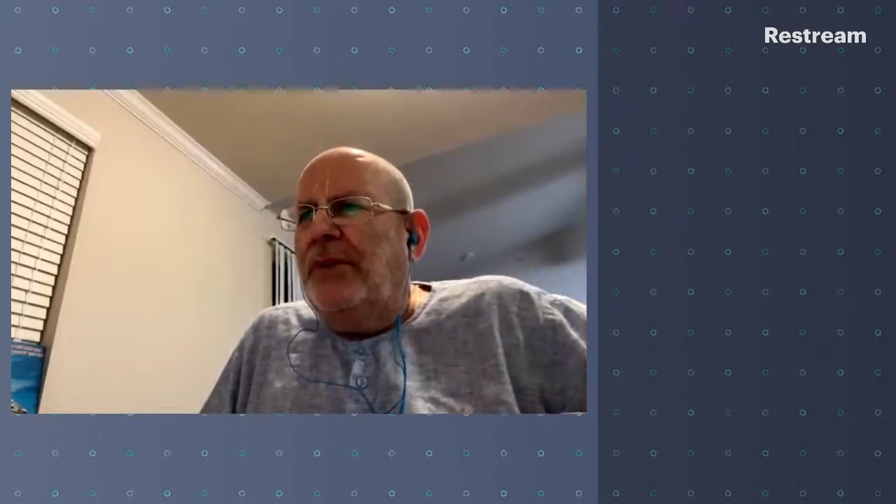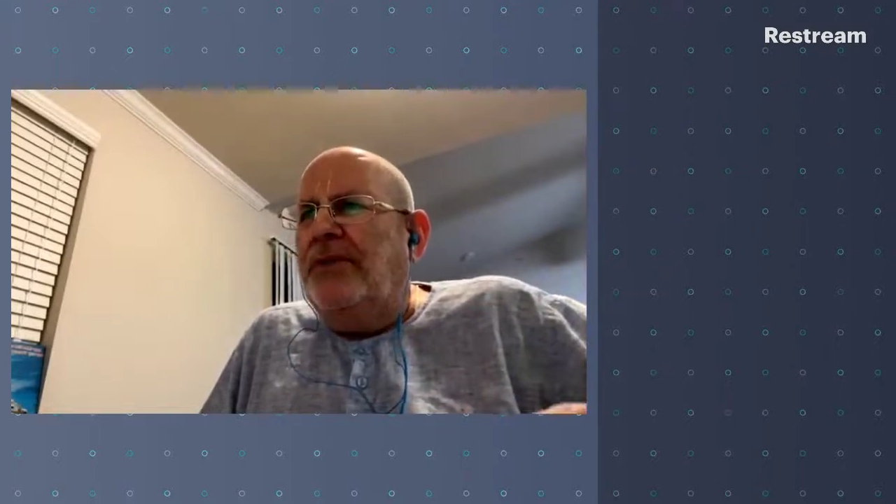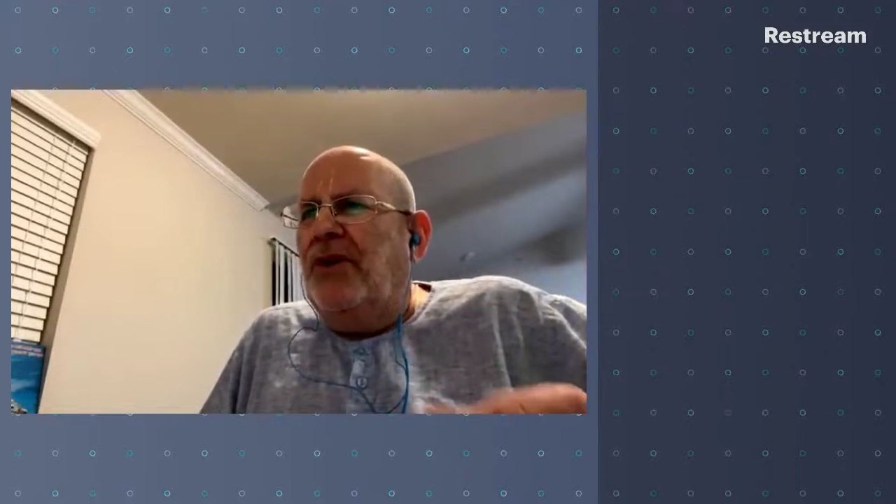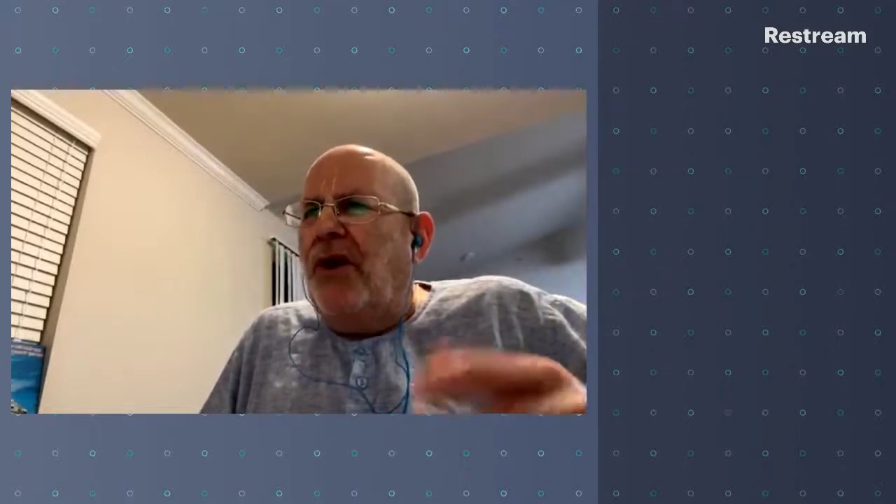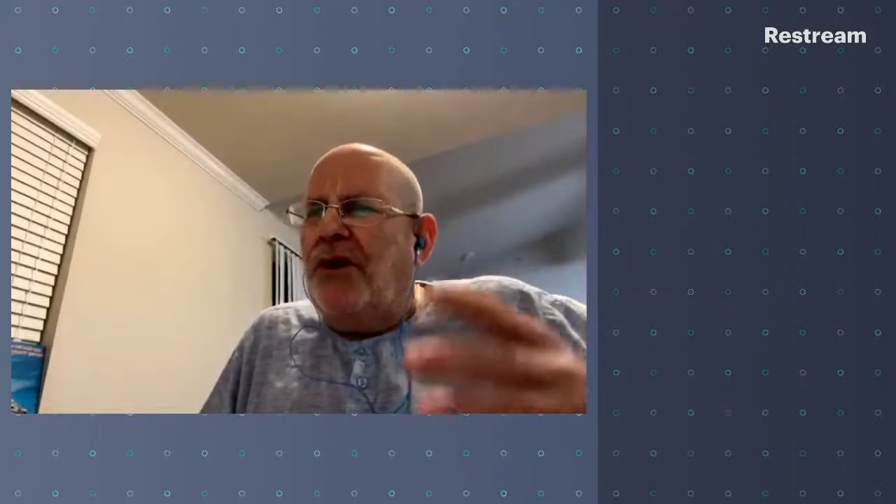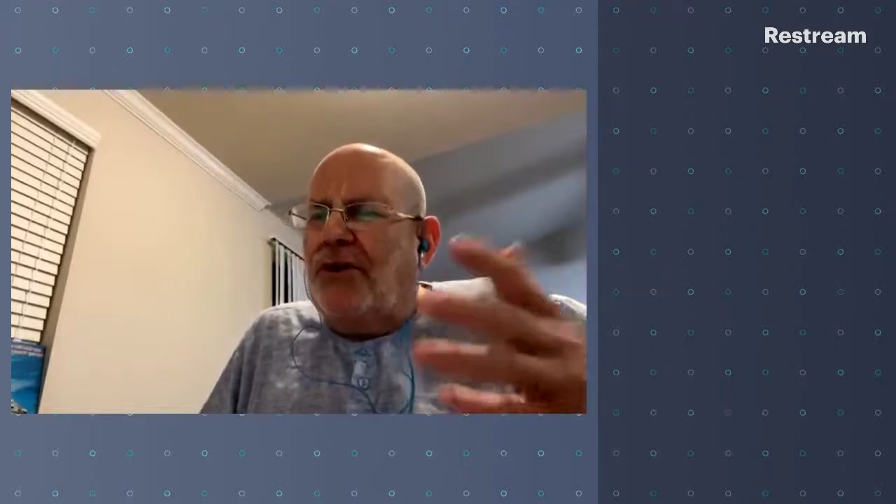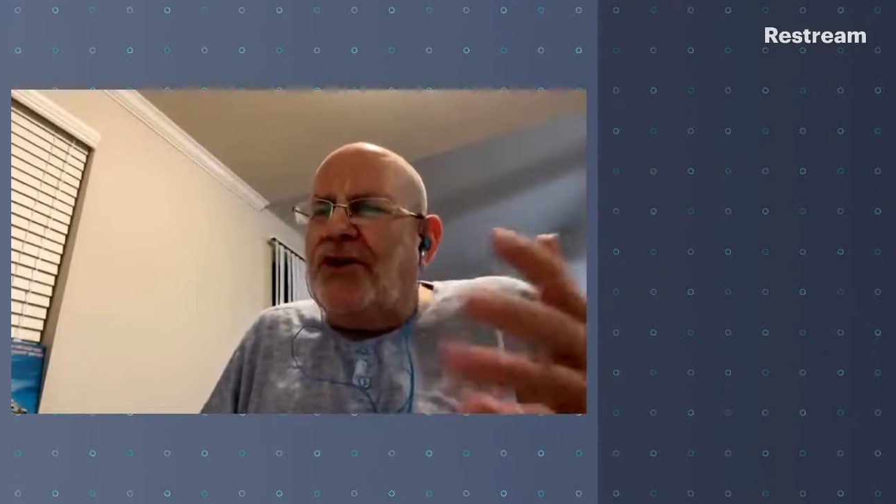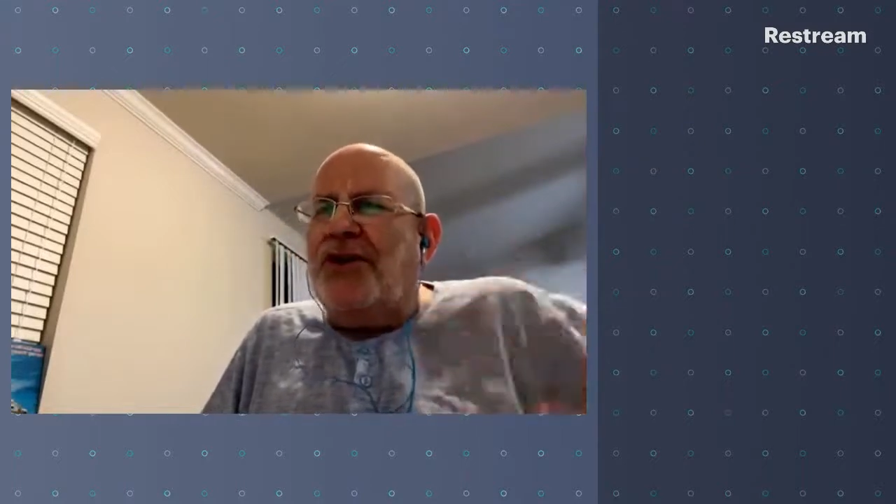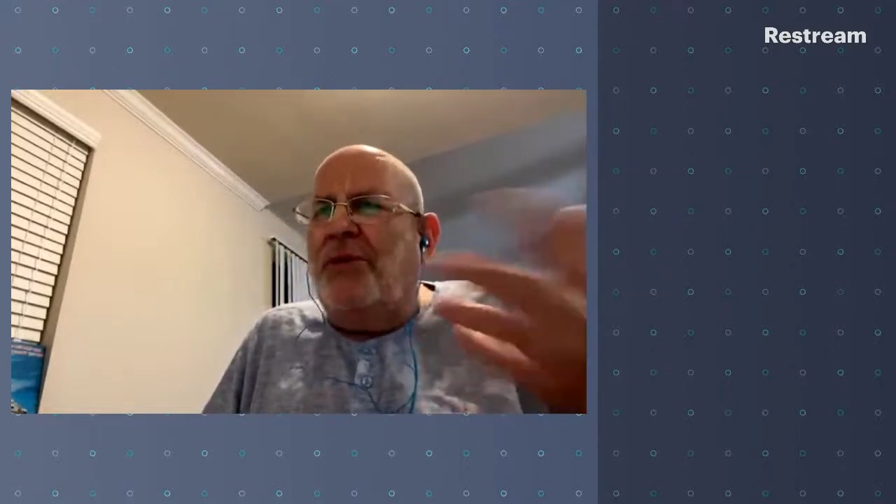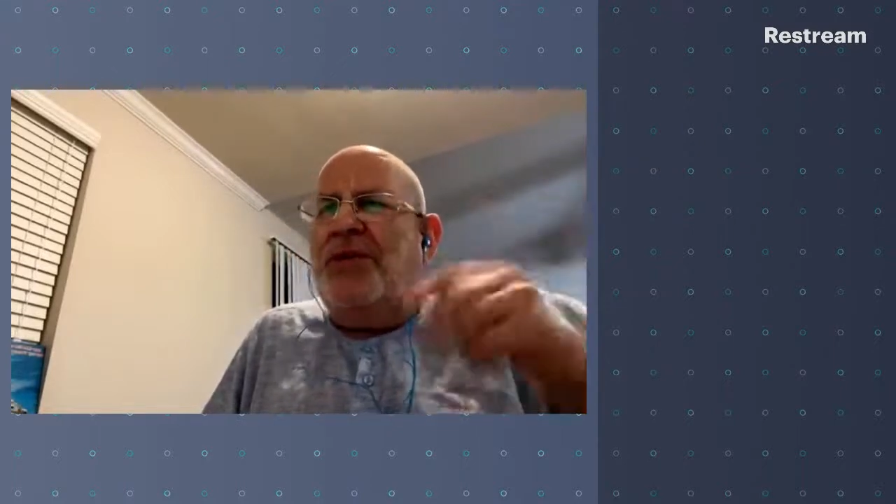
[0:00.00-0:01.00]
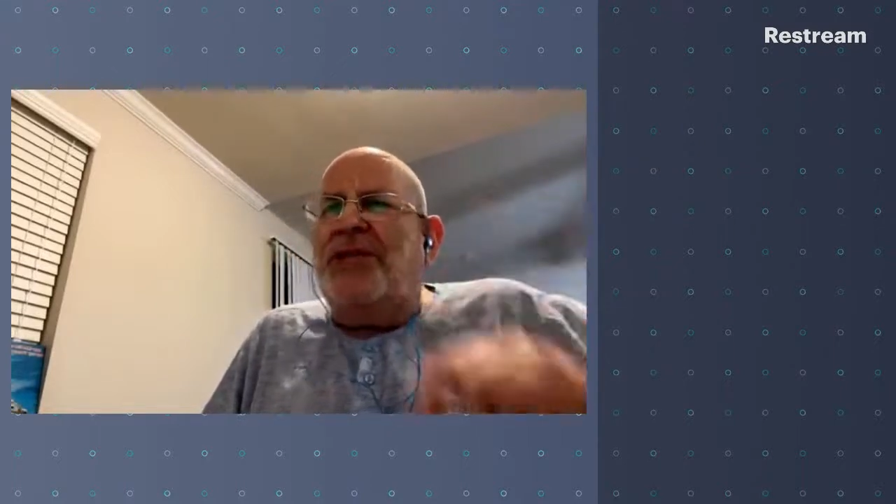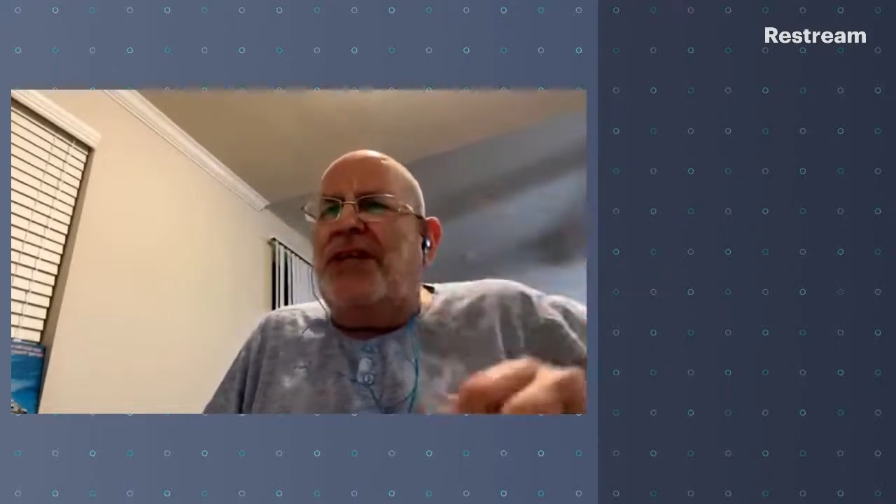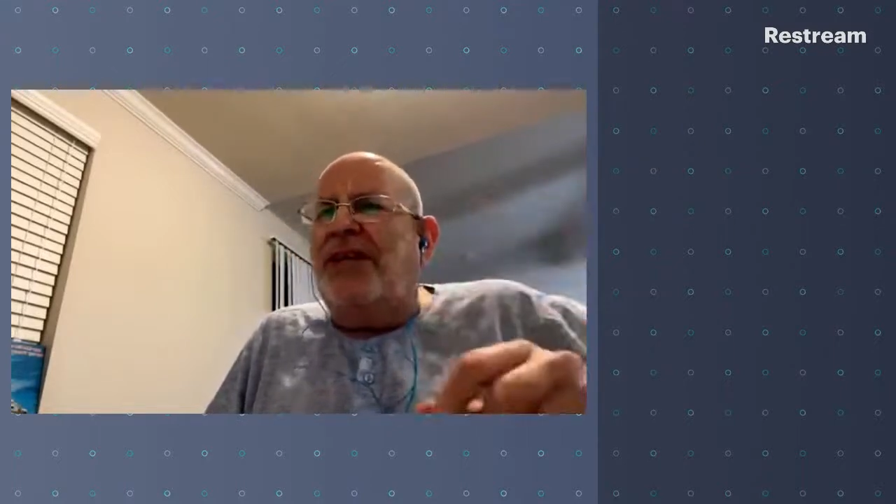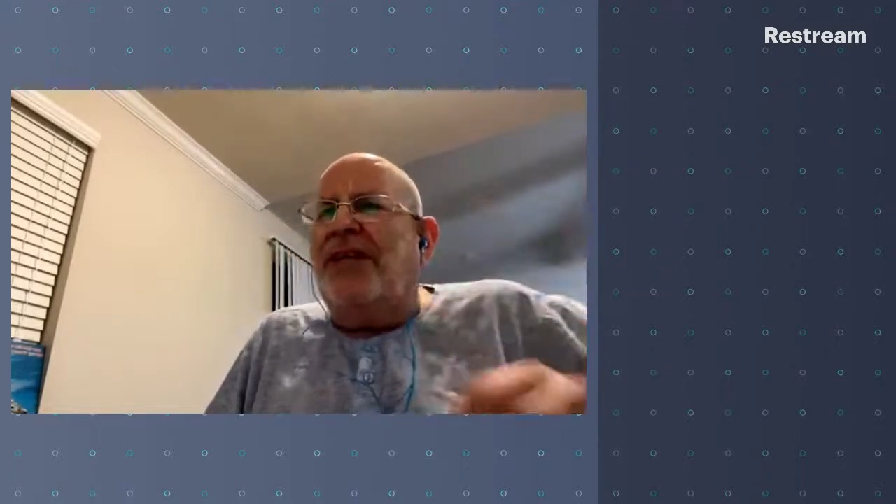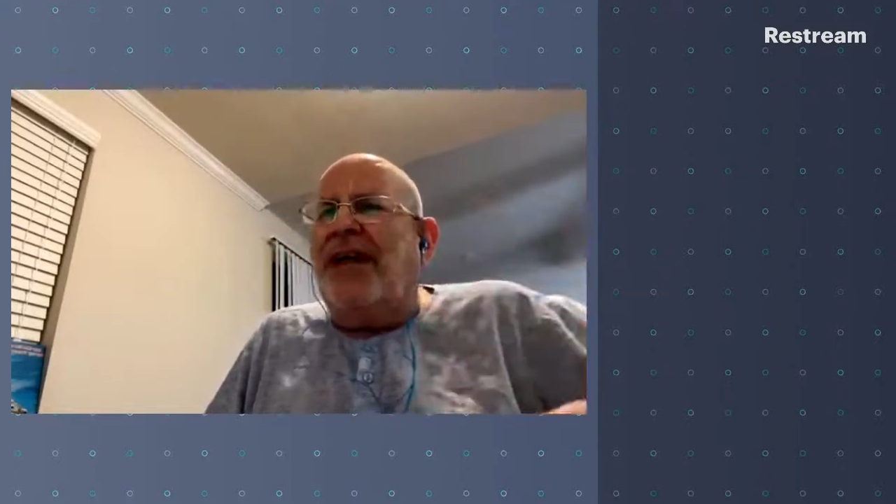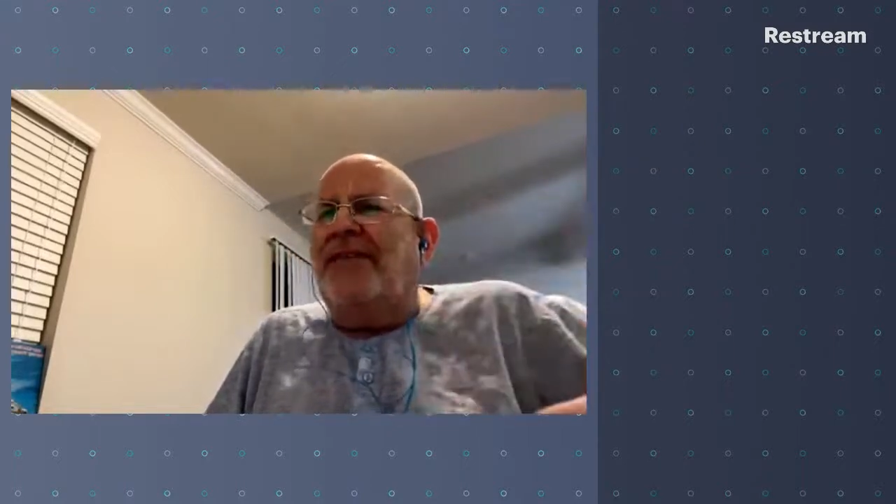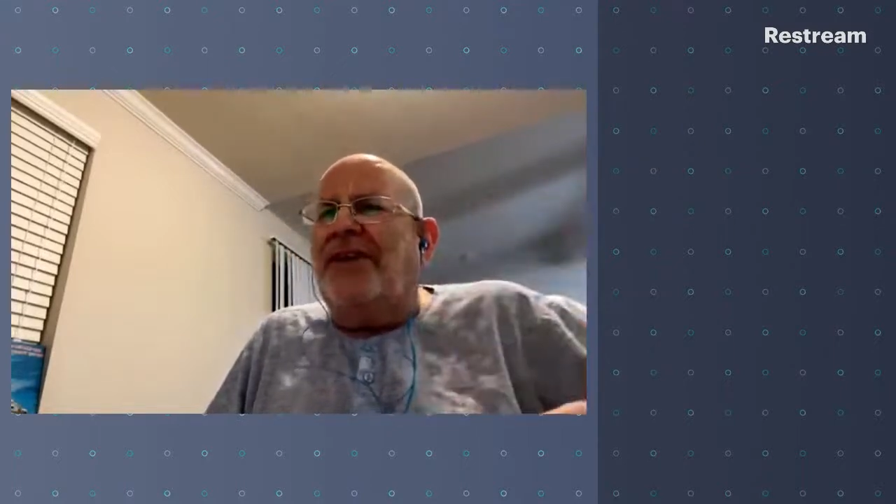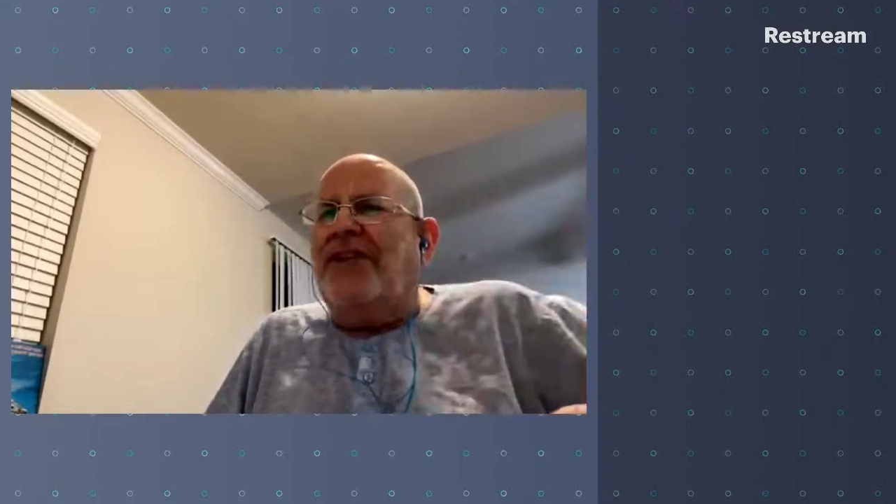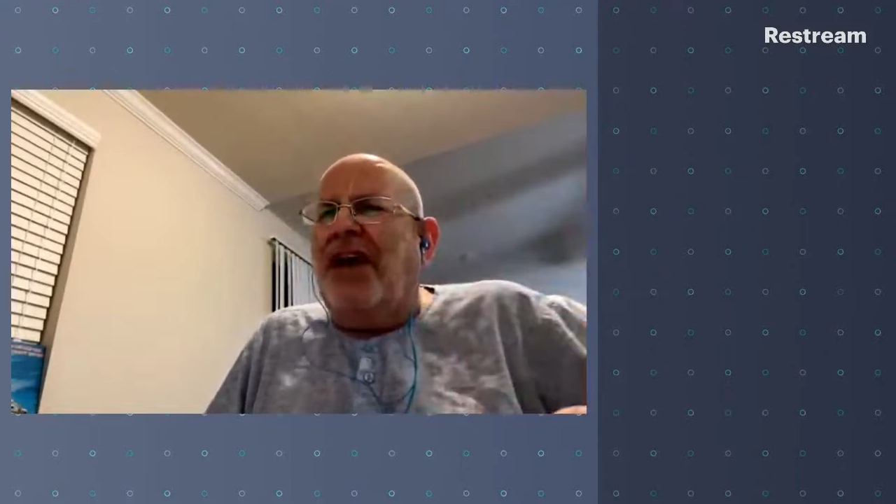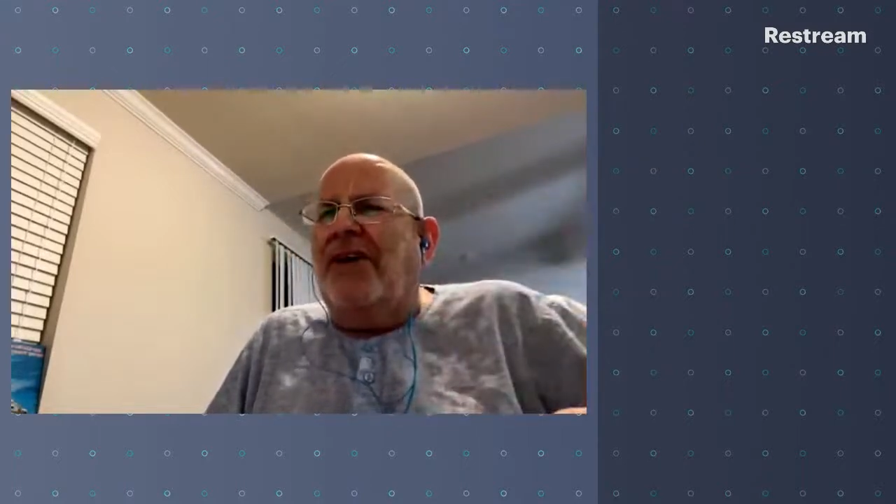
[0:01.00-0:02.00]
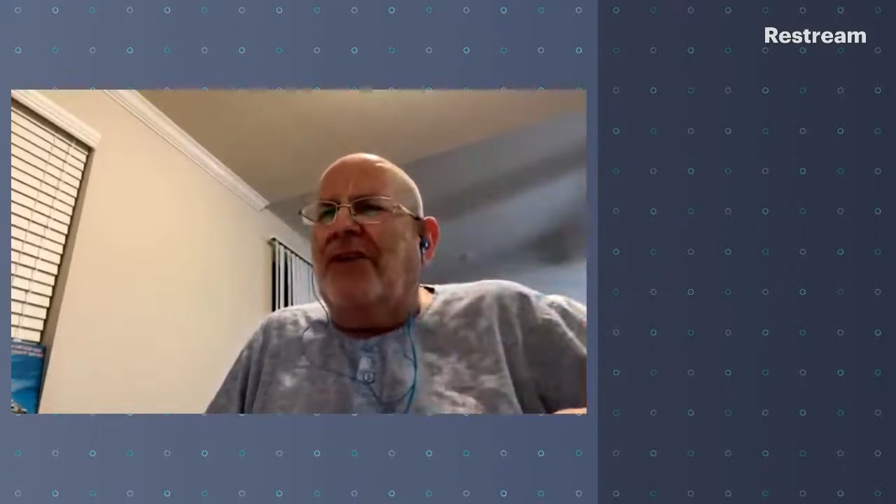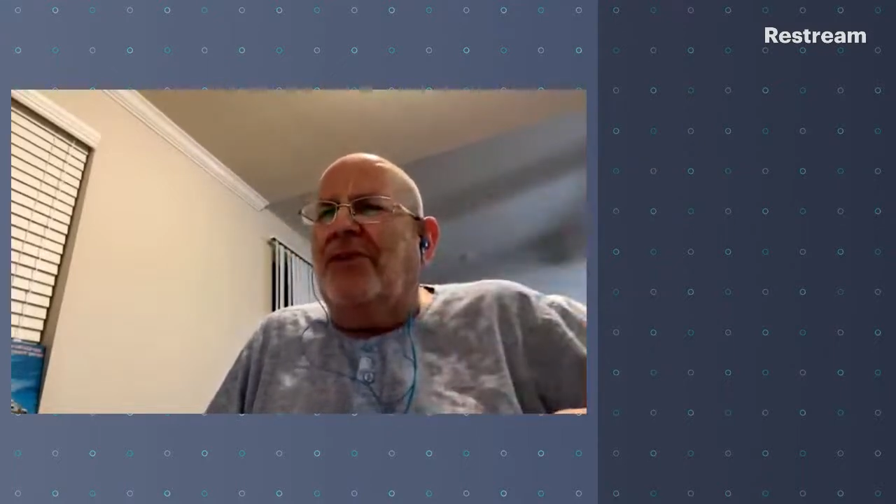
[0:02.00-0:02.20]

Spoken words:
Lord Krishna was seated on the chariot